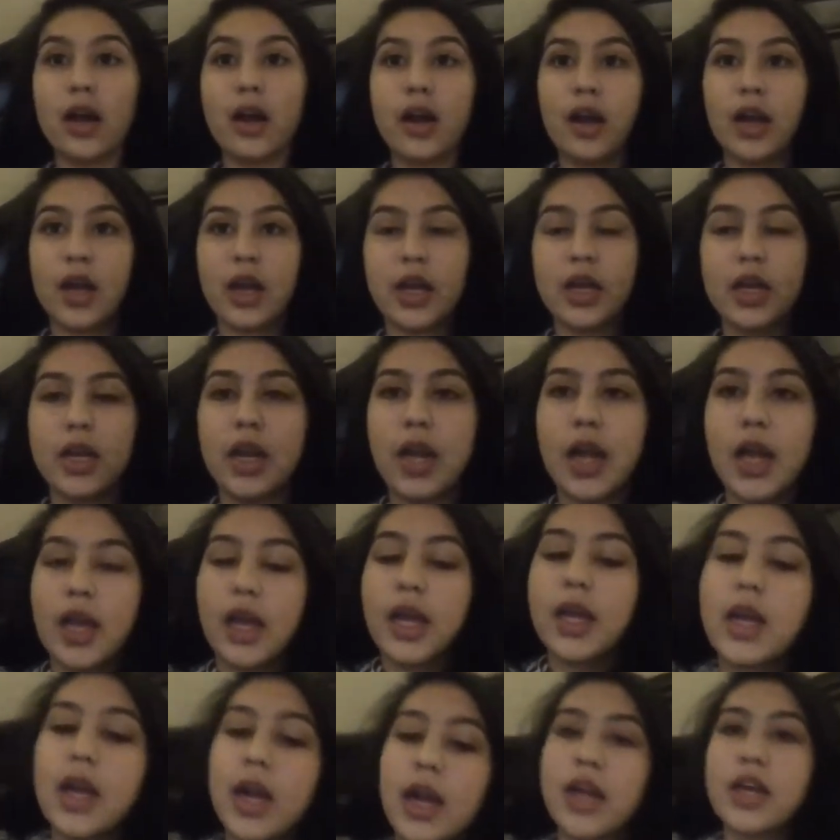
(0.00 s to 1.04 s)
Alright,
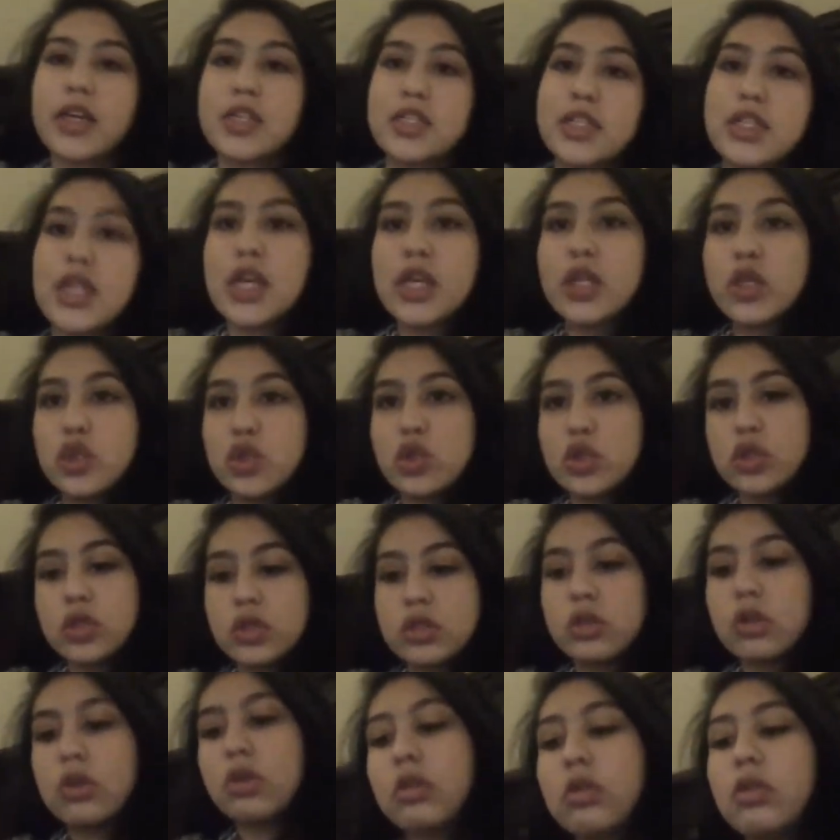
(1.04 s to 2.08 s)
hey guys,
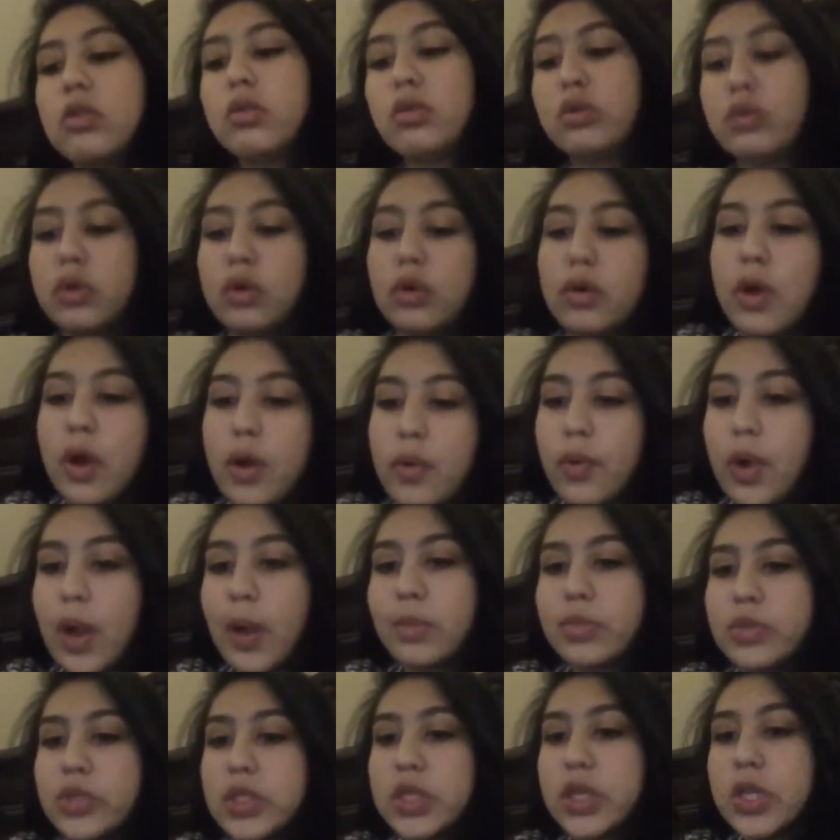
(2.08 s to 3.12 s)
so
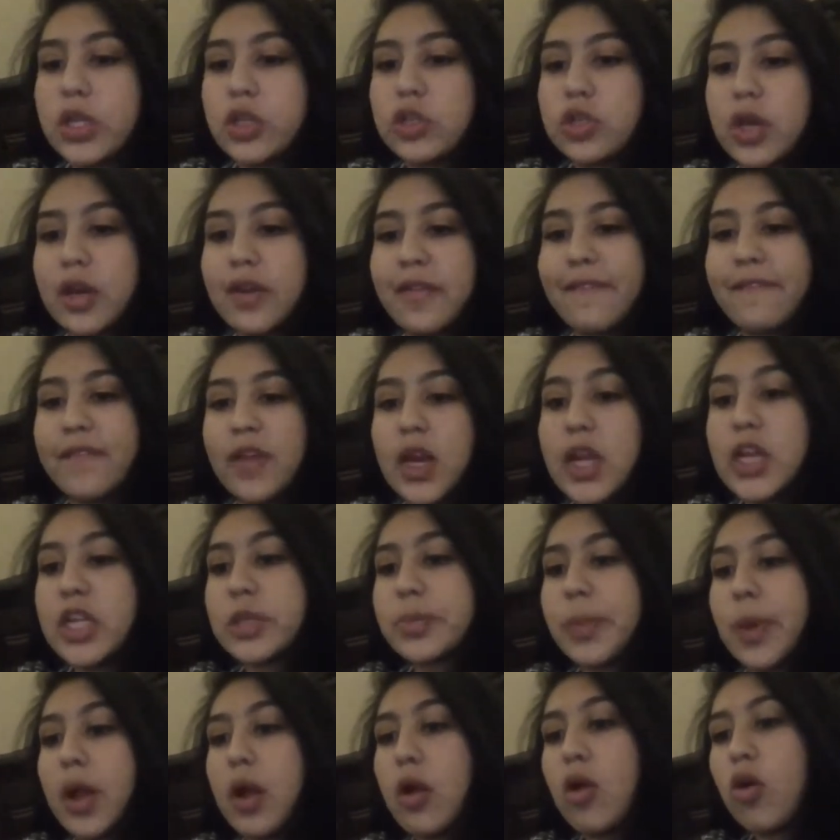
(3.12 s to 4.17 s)
I'm just gonna try to
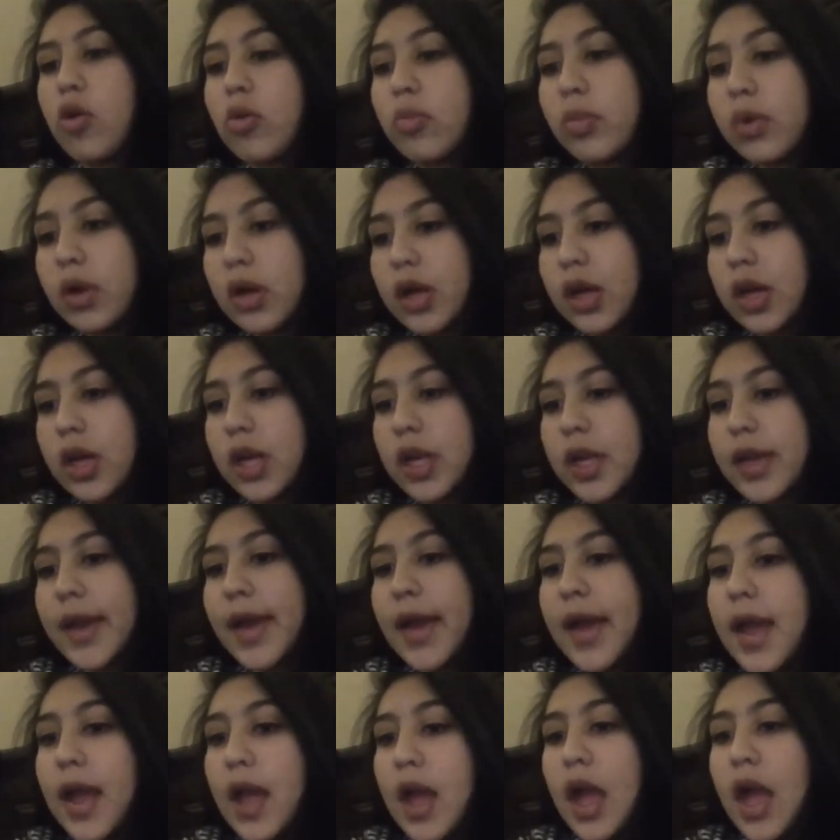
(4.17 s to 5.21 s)
finish my homework
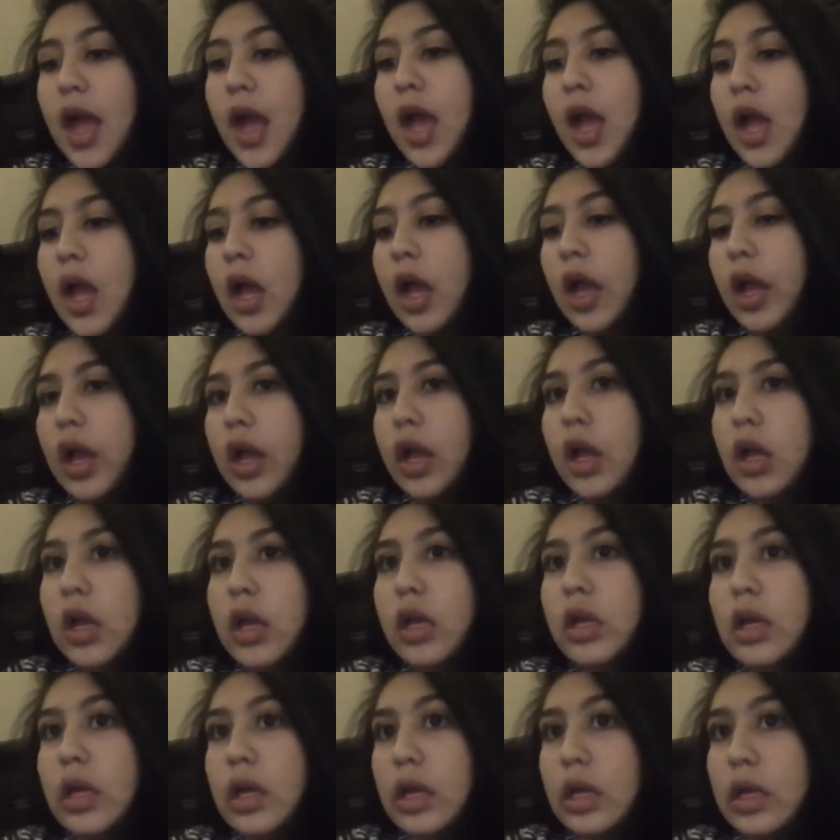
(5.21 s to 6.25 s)

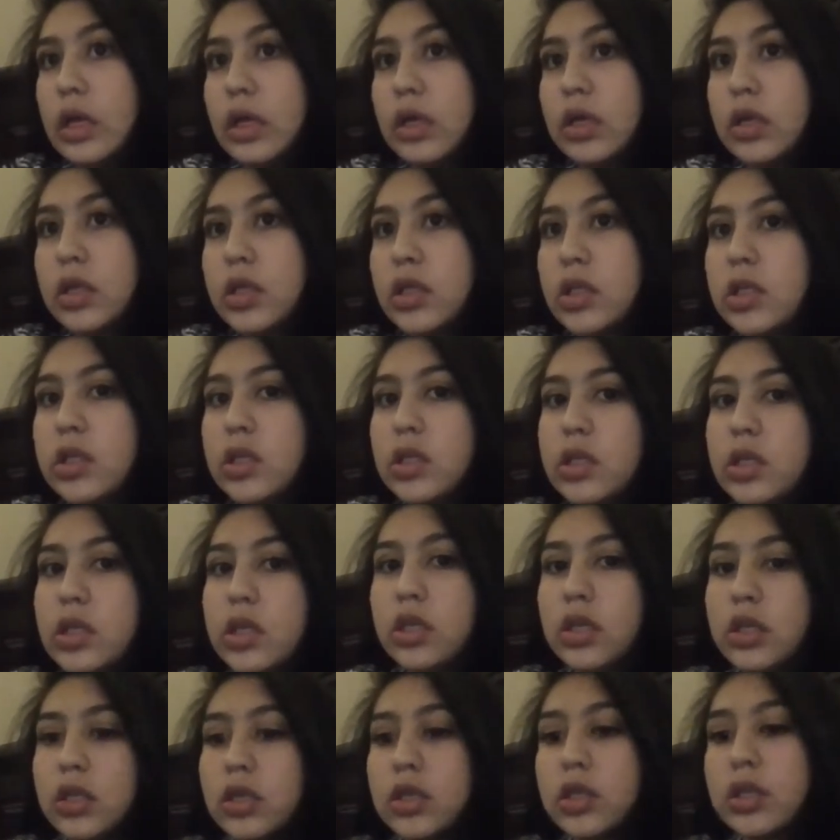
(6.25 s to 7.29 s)
and
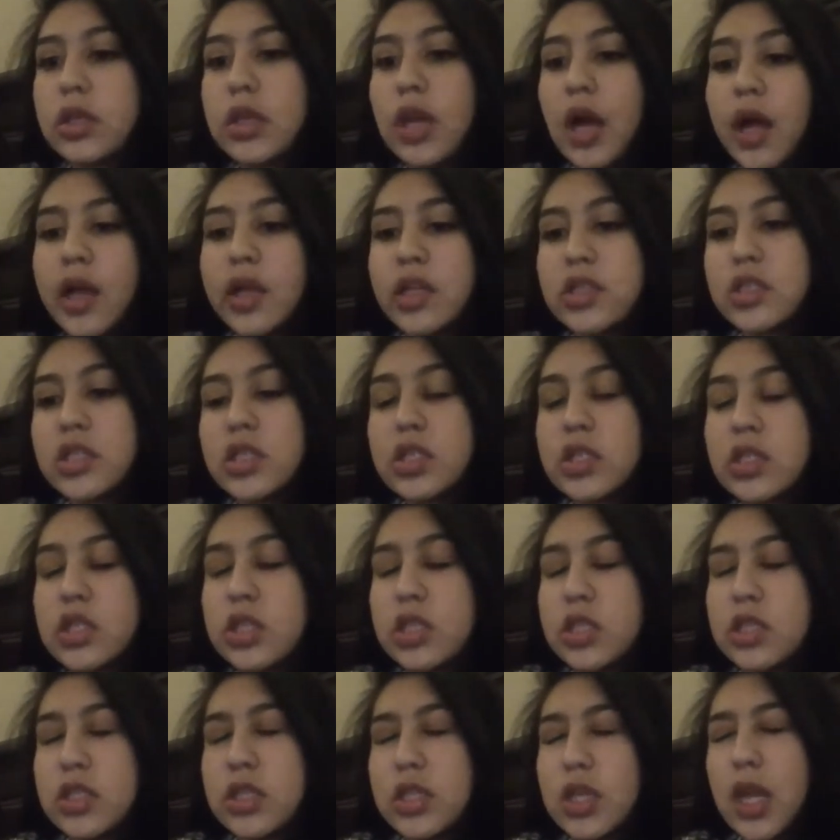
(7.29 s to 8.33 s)
yeah, this is
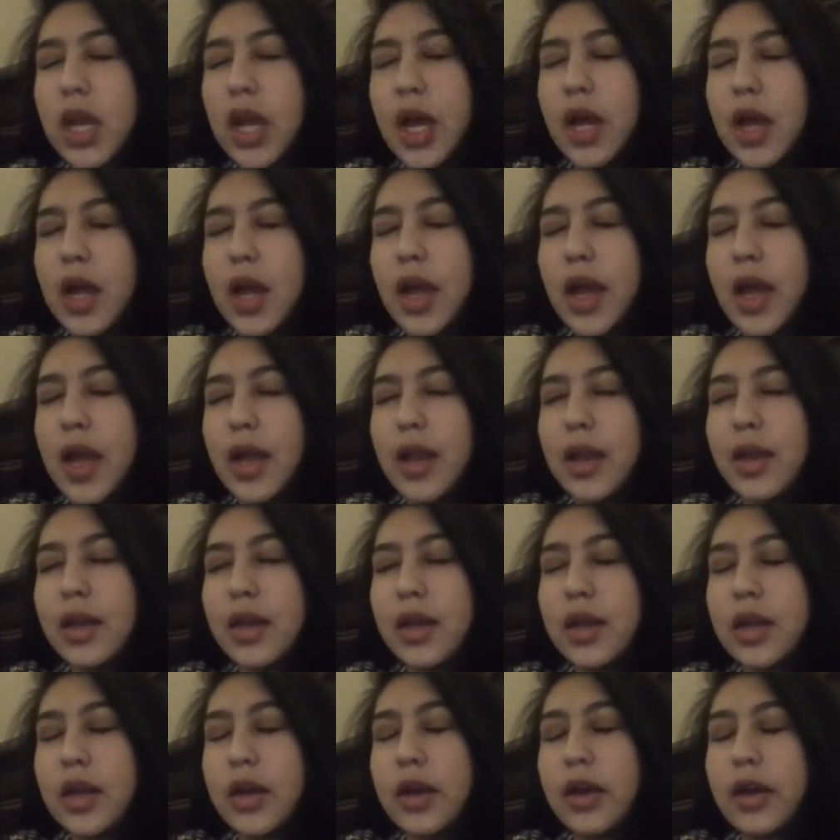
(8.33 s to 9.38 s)
just the
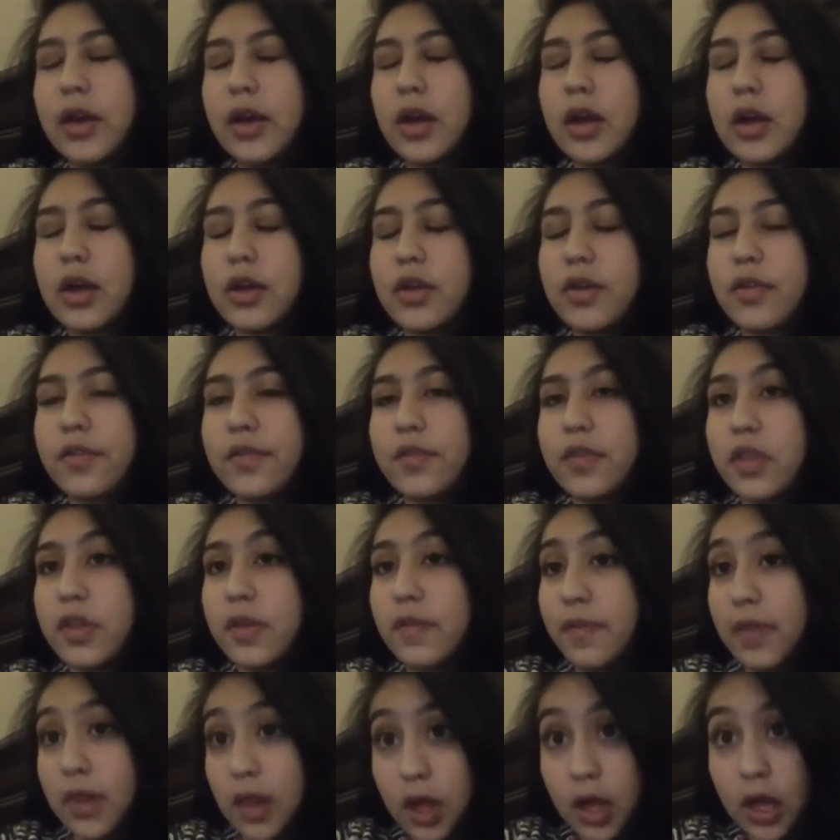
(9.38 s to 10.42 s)
end of
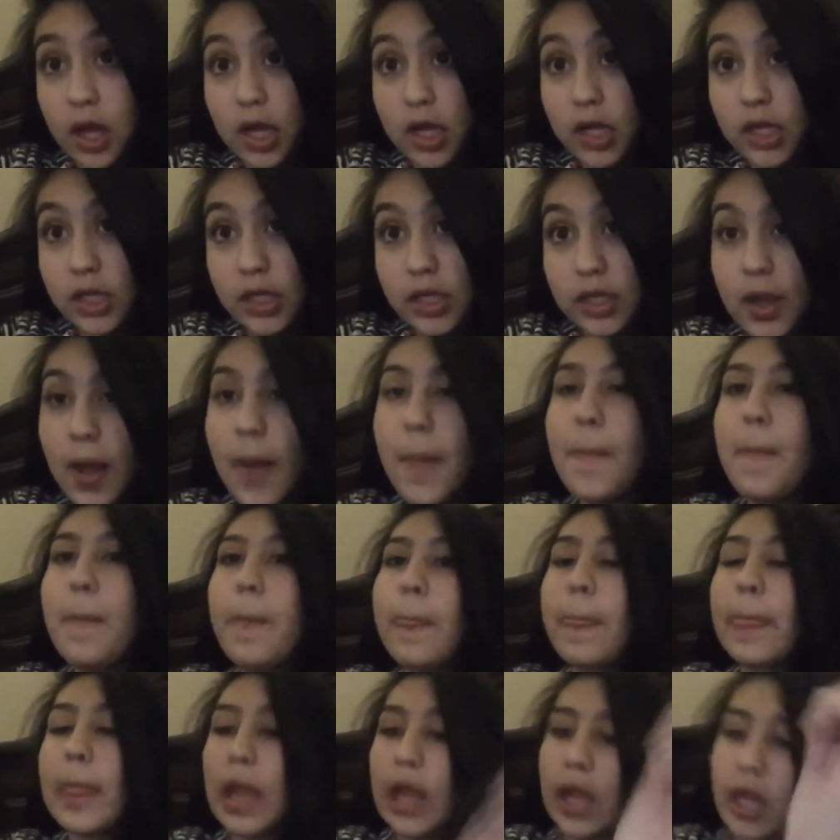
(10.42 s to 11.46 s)
the vlog
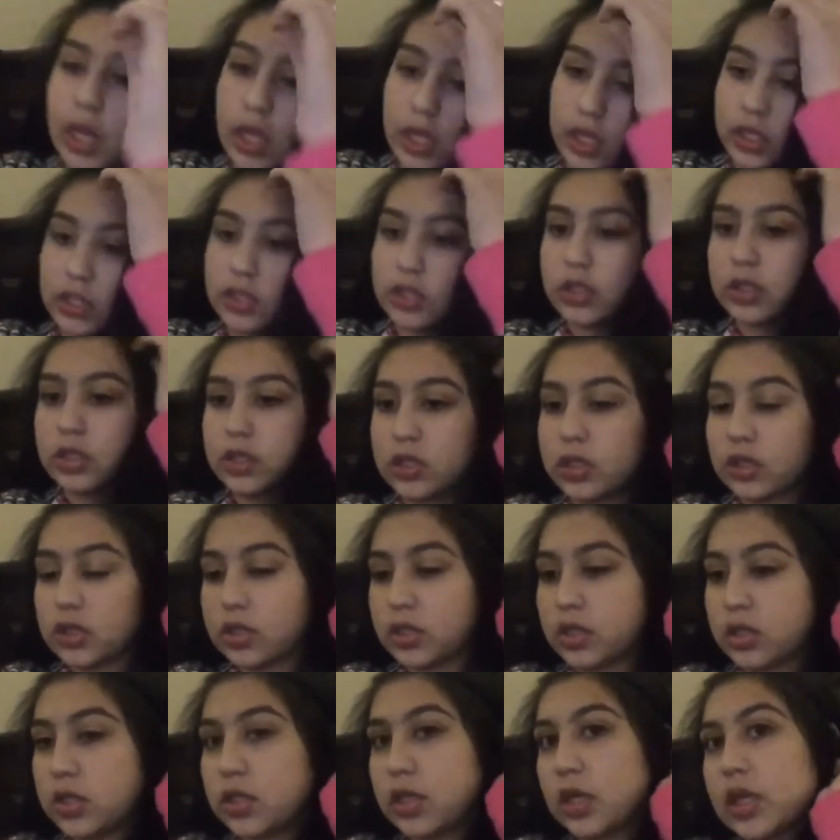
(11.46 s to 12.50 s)

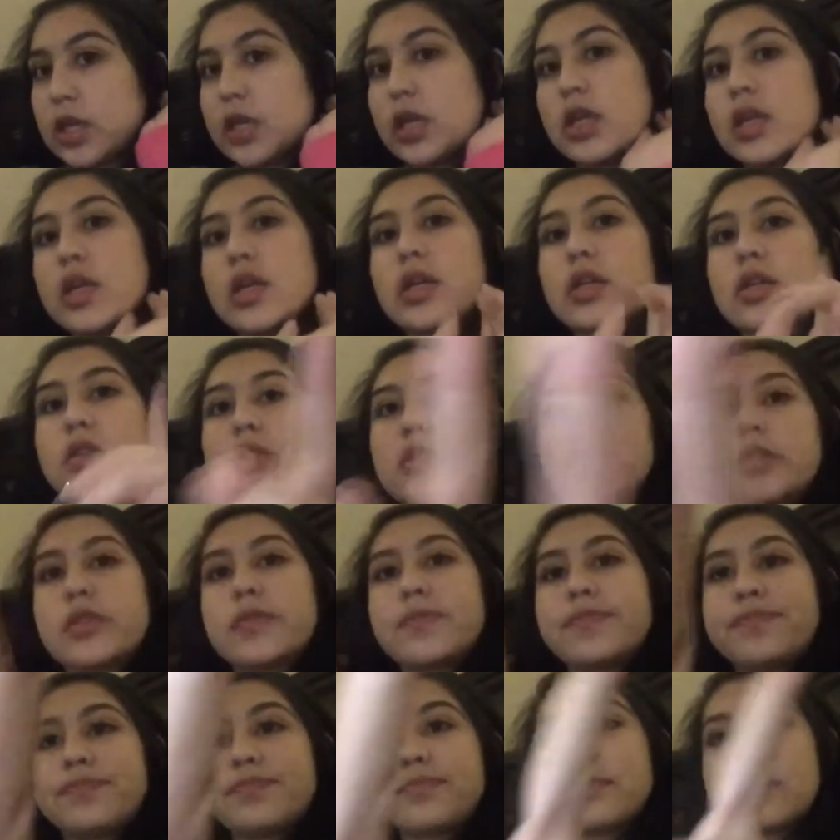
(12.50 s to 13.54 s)
and it
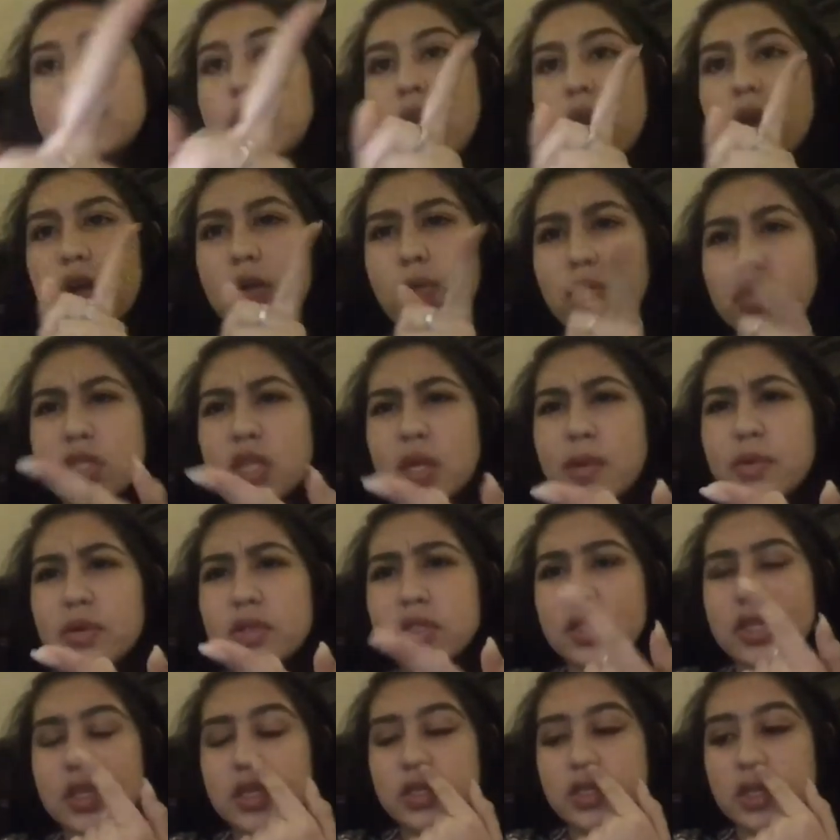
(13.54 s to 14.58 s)
is, I don't know what time
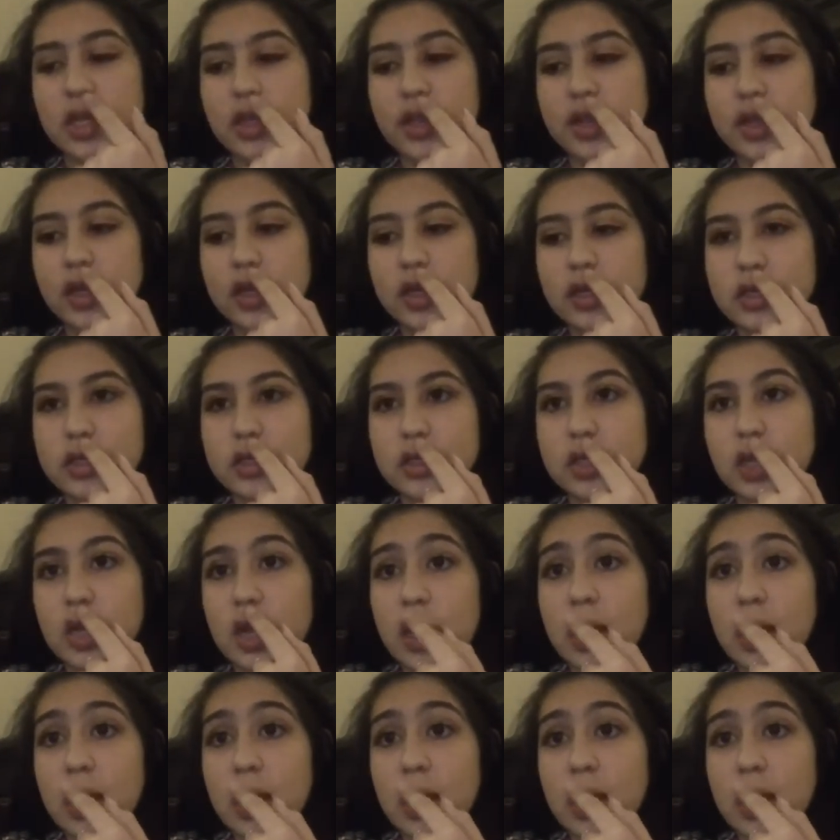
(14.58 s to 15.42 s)
it is, I think it's